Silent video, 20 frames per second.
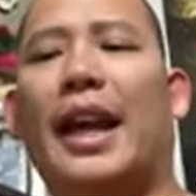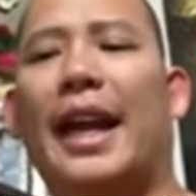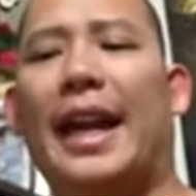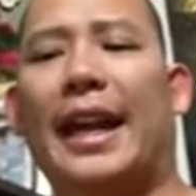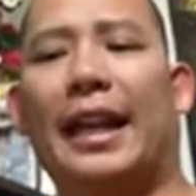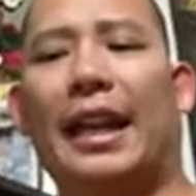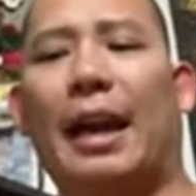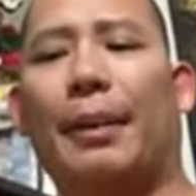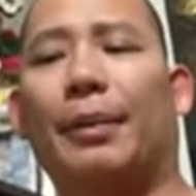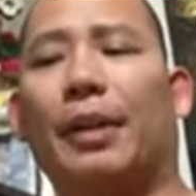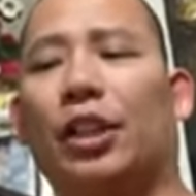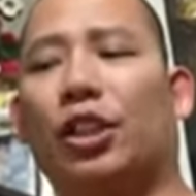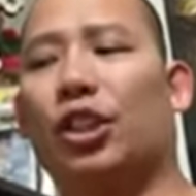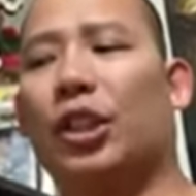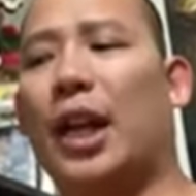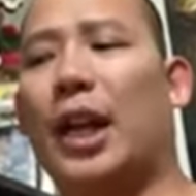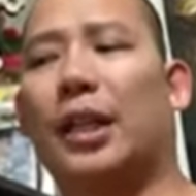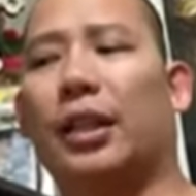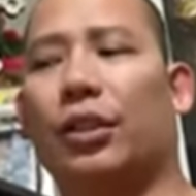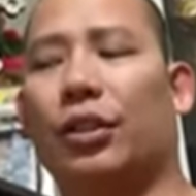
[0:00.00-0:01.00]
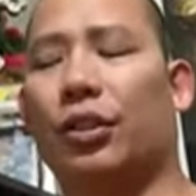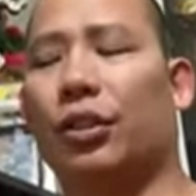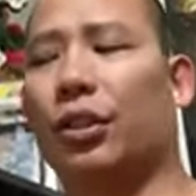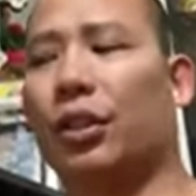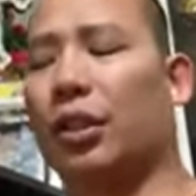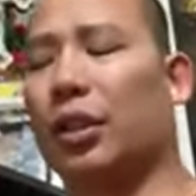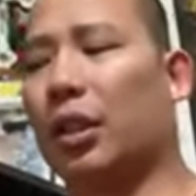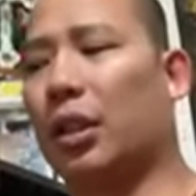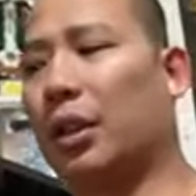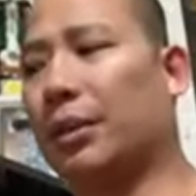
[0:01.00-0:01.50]
And I'm going to challenge
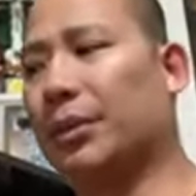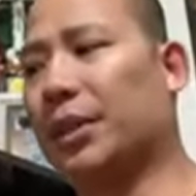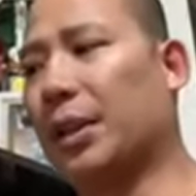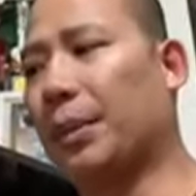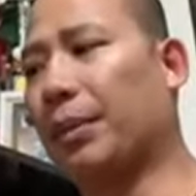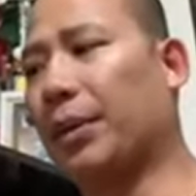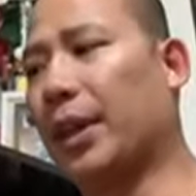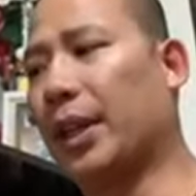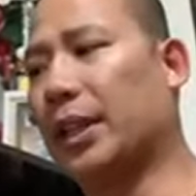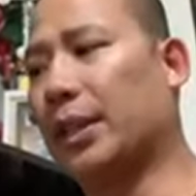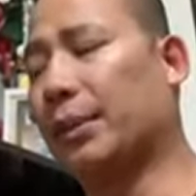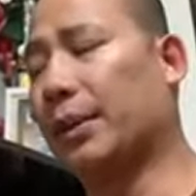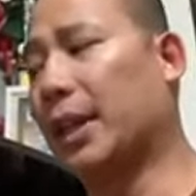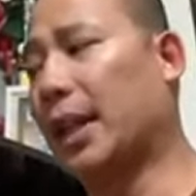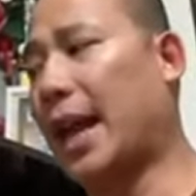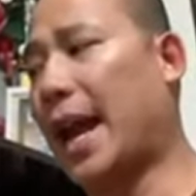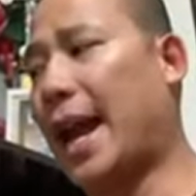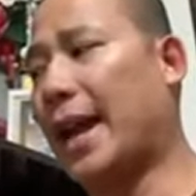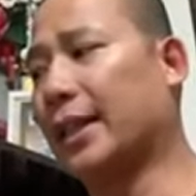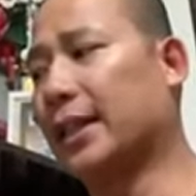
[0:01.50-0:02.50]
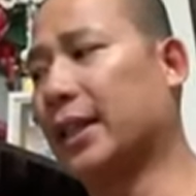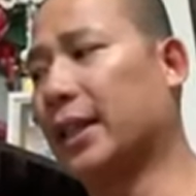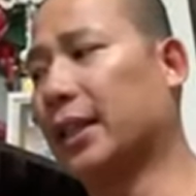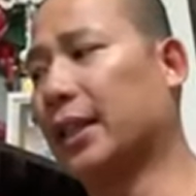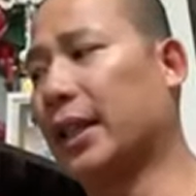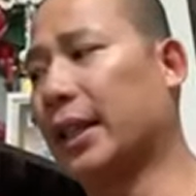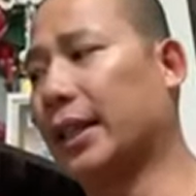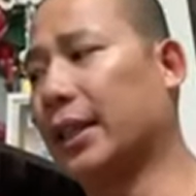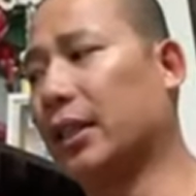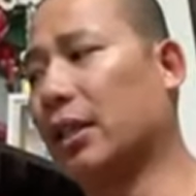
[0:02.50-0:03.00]
some things. I'm going to ask it
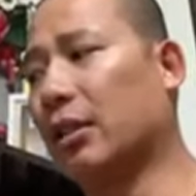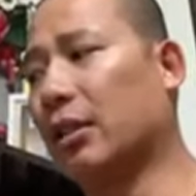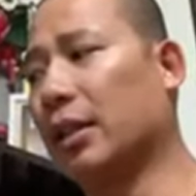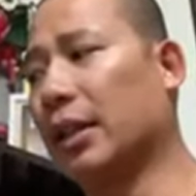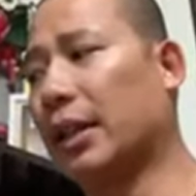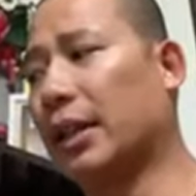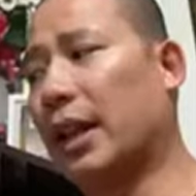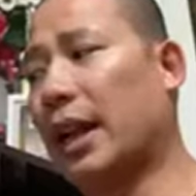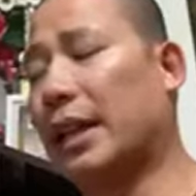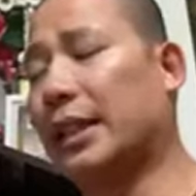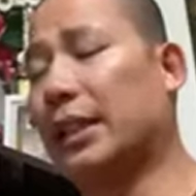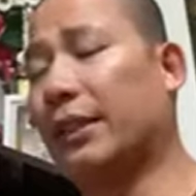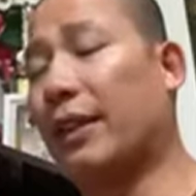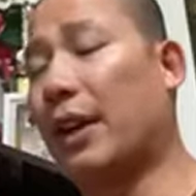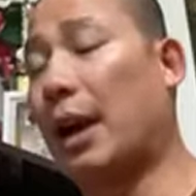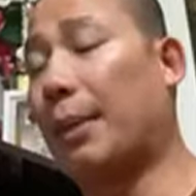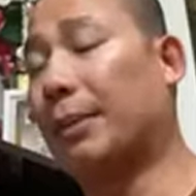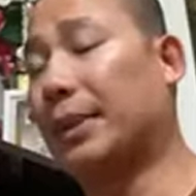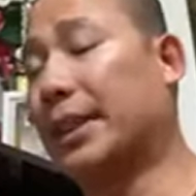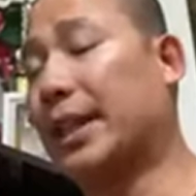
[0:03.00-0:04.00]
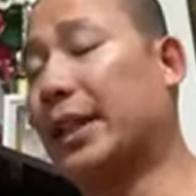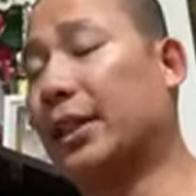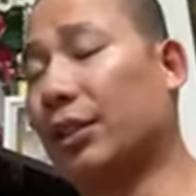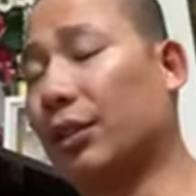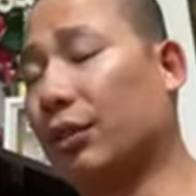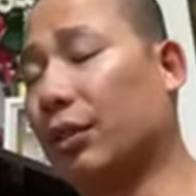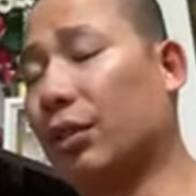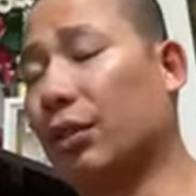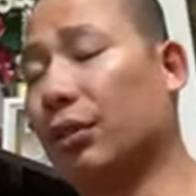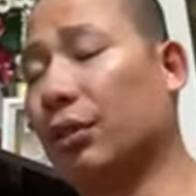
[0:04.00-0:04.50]
like as if I'm a
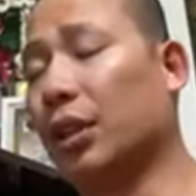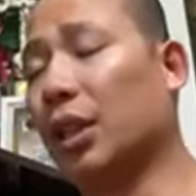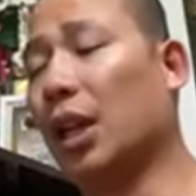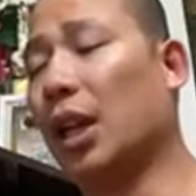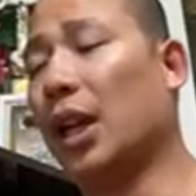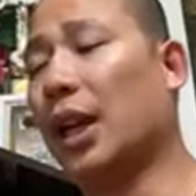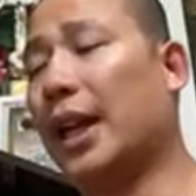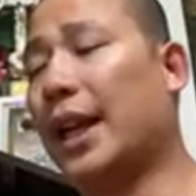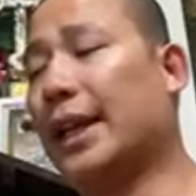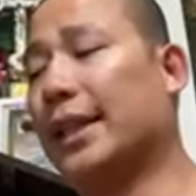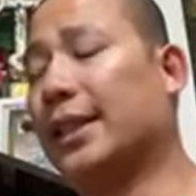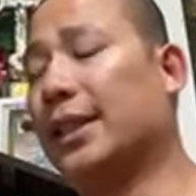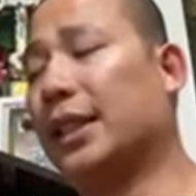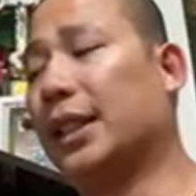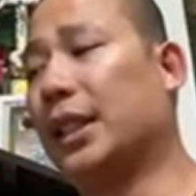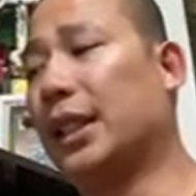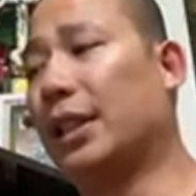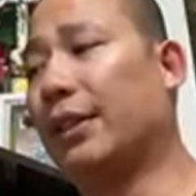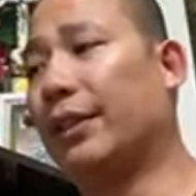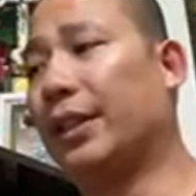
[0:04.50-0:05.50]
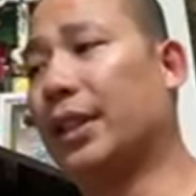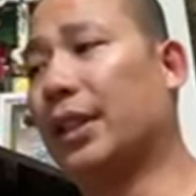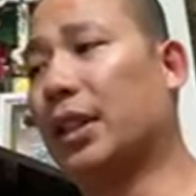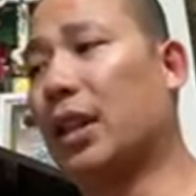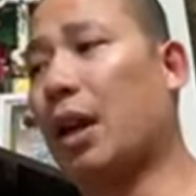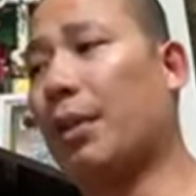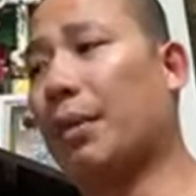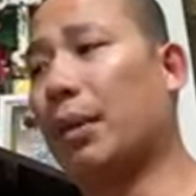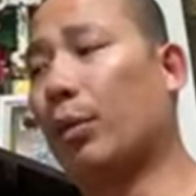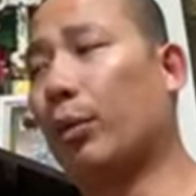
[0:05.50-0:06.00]
10-year-old and see if it's
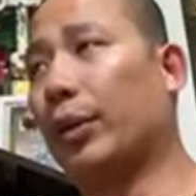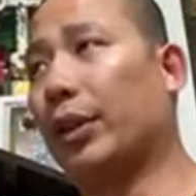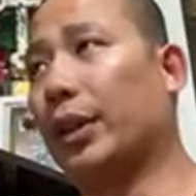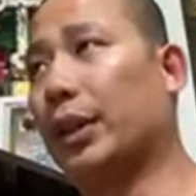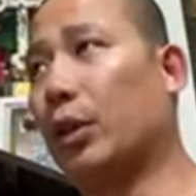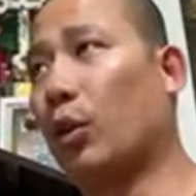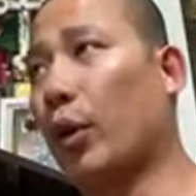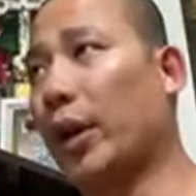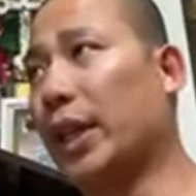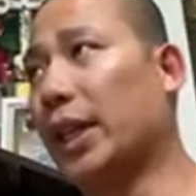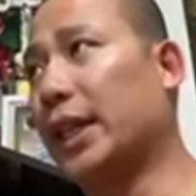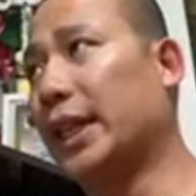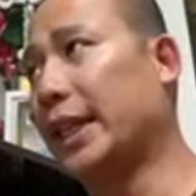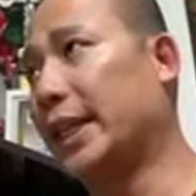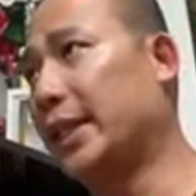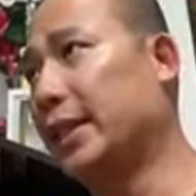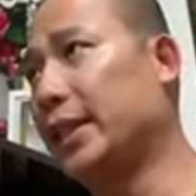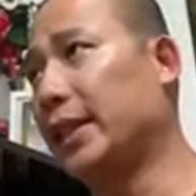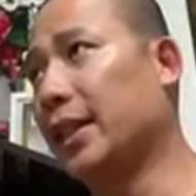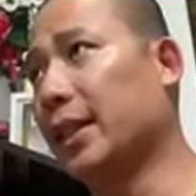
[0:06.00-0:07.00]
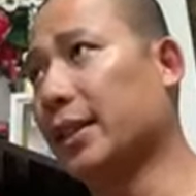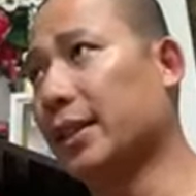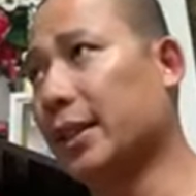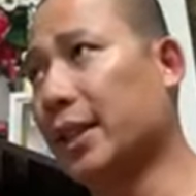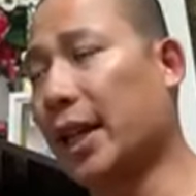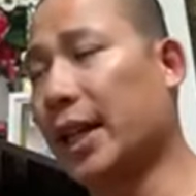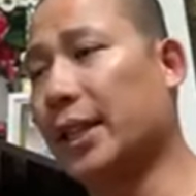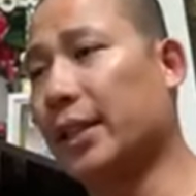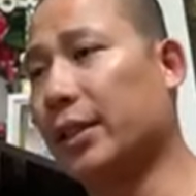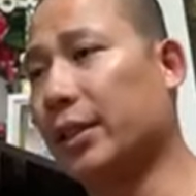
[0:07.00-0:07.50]
come up with quick, easy,
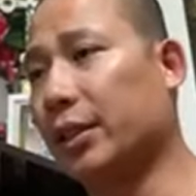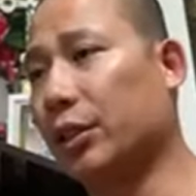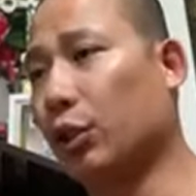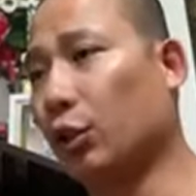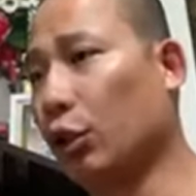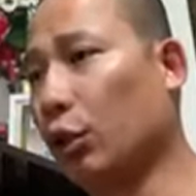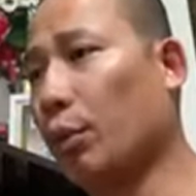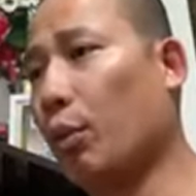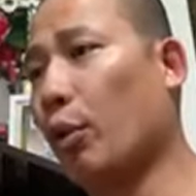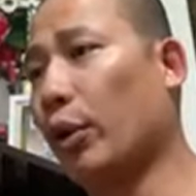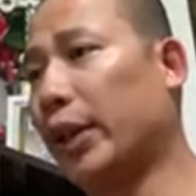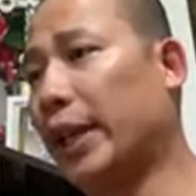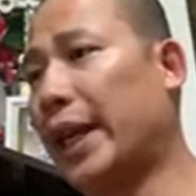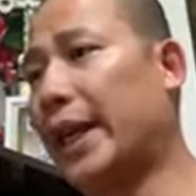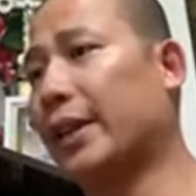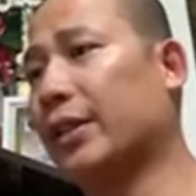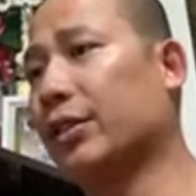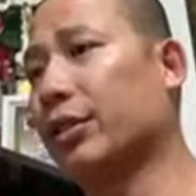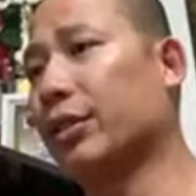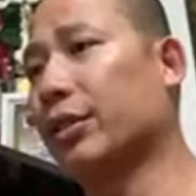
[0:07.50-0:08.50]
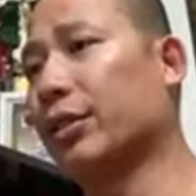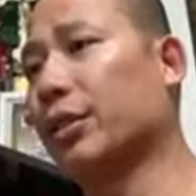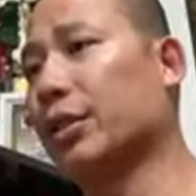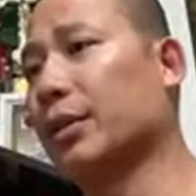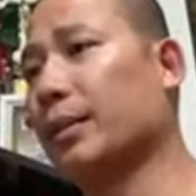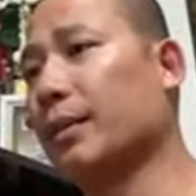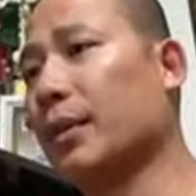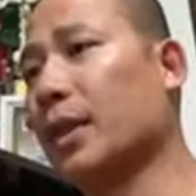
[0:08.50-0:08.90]
concise, to-the-point answers.